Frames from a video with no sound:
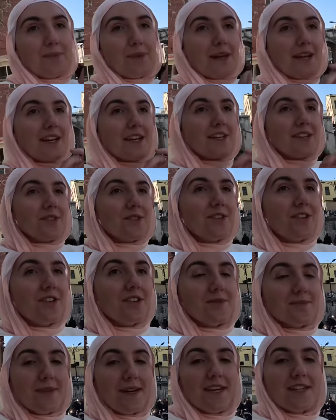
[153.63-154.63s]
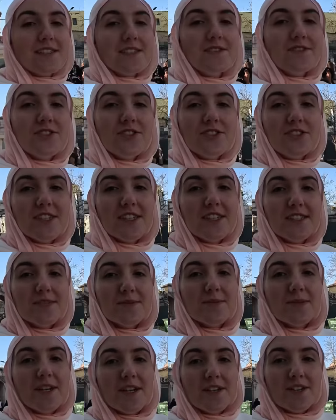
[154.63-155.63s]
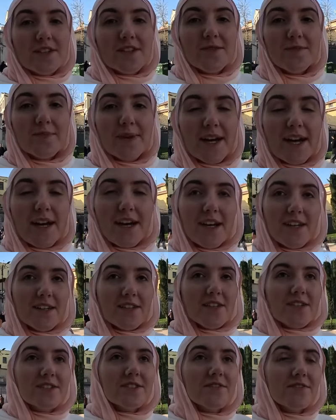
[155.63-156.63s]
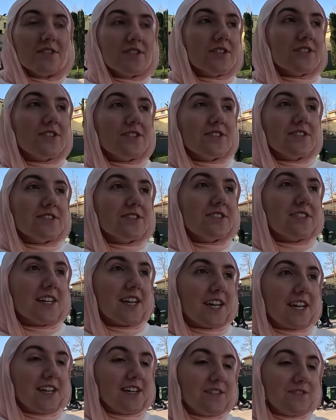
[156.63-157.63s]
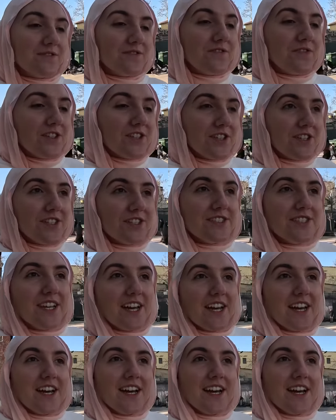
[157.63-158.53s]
big, long, massive streets where you can buy lots of clothes and food,